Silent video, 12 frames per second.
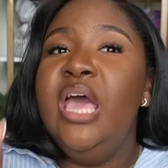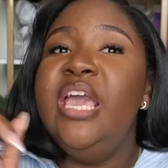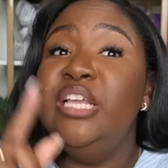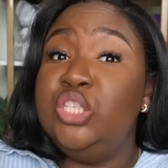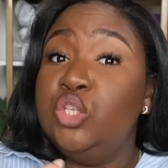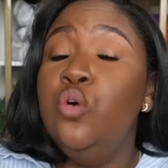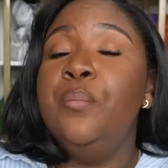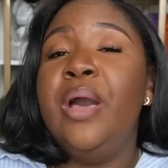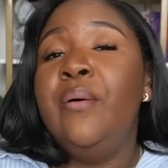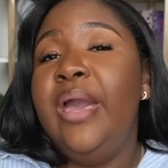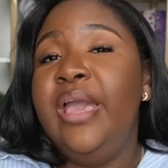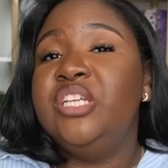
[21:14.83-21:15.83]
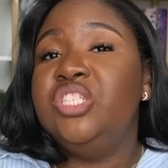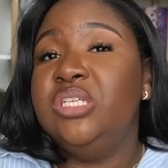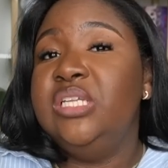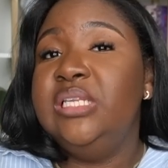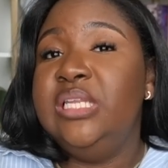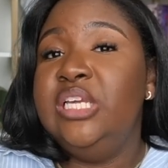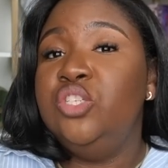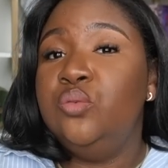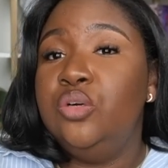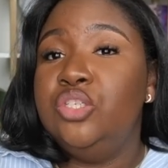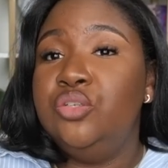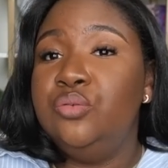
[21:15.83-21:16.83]
And Scoop I will actually lean
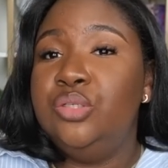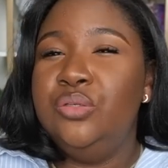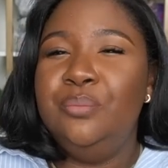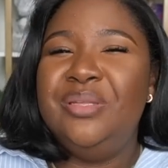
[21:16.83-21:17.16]
toward too,